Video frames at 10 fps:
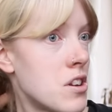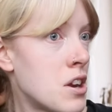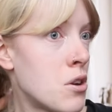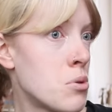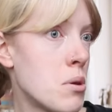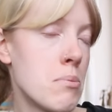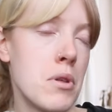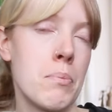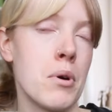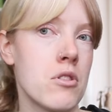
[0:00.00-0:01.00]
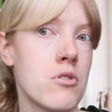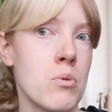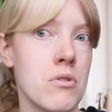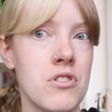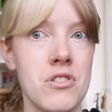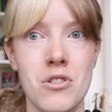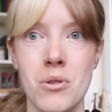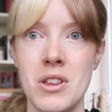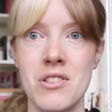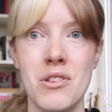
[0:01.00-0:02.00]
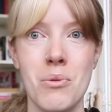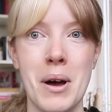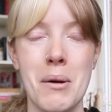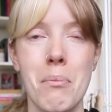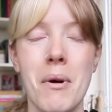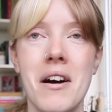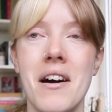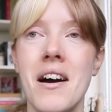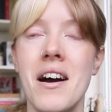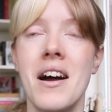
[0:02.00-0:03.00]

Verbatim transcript: I know that the books will do this as well, but